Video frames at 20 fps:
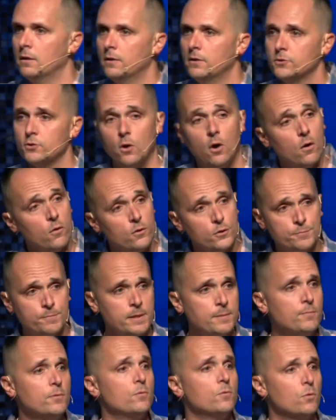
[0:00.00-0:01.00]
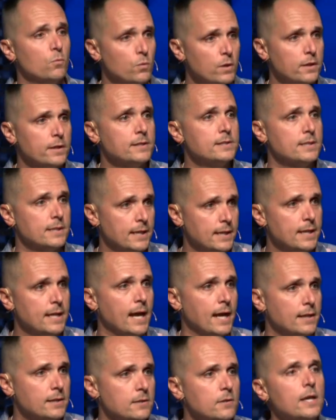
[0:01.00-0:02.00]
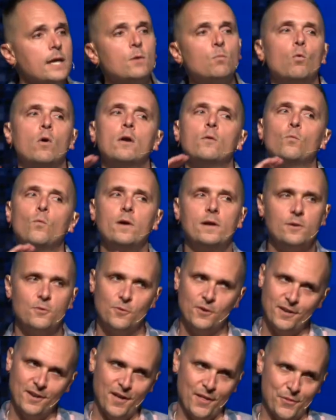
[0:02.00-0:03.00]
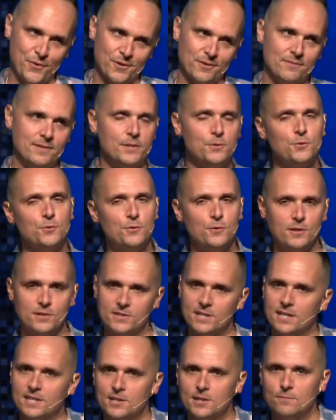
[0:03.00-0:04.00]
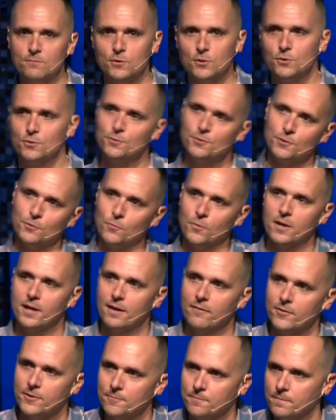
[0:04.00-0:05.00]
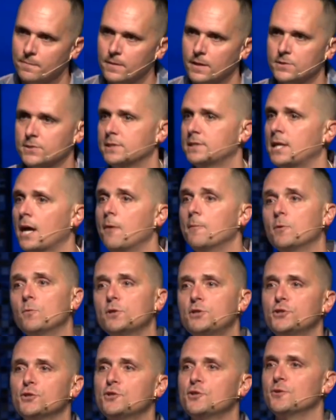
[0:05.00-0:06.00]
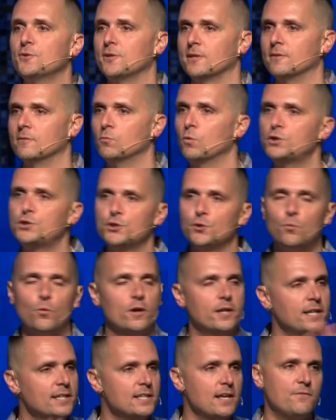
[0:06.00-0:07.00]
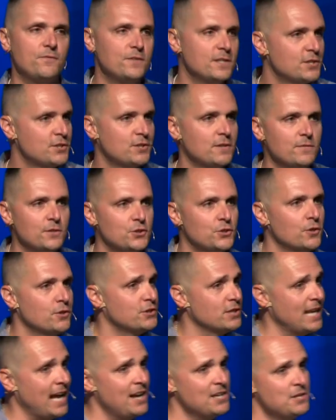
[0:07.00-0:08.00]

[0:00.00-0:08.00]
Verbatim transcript: So all those people were willing to connect in one way or another, either their executive dude or whatever. So tell me what you're doing. What's your working definition of the church and how